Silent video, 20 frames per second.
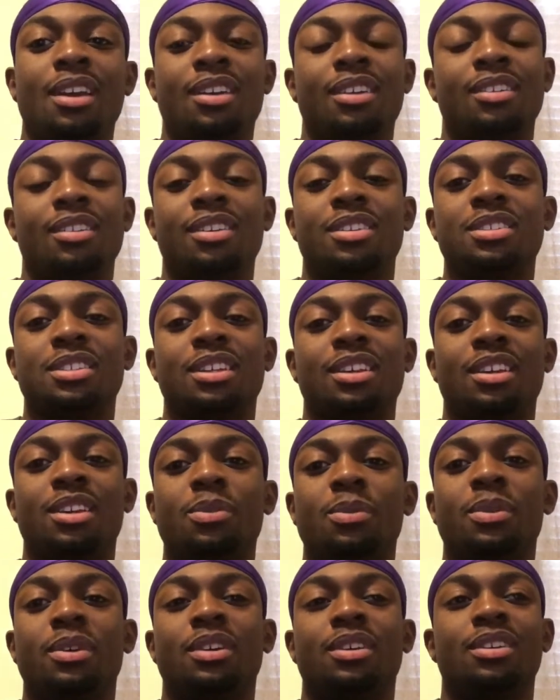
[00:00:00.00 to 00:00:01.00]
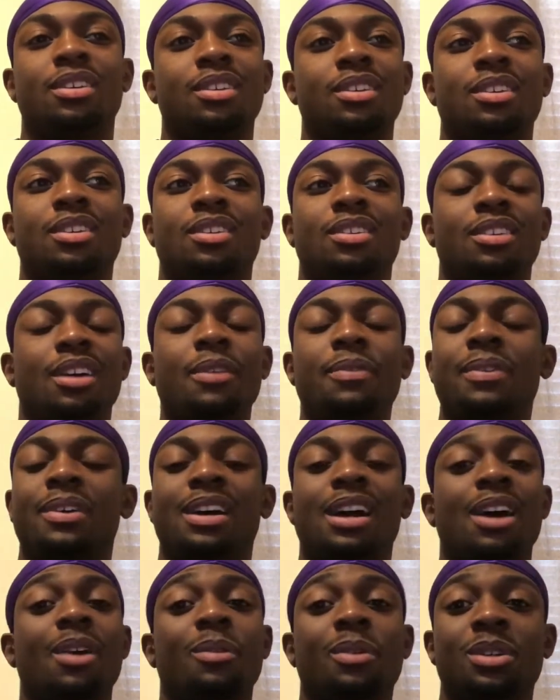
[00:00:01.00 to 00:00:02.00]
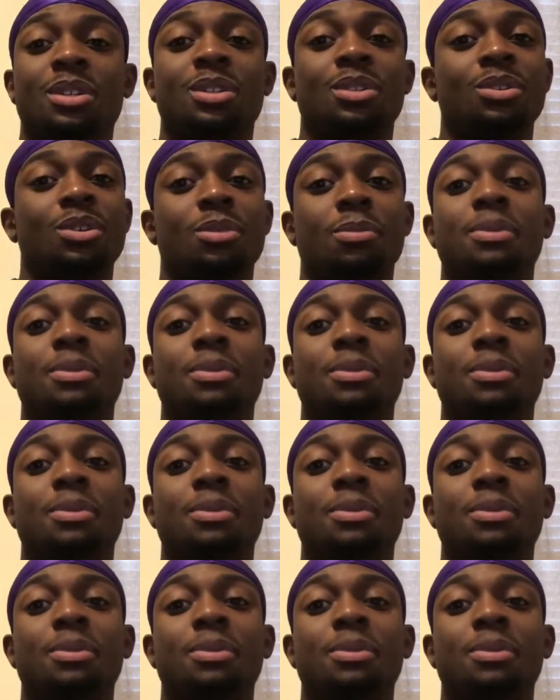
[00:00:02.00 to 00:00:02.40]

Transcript: You know what I'm saying? I forgot what it's called,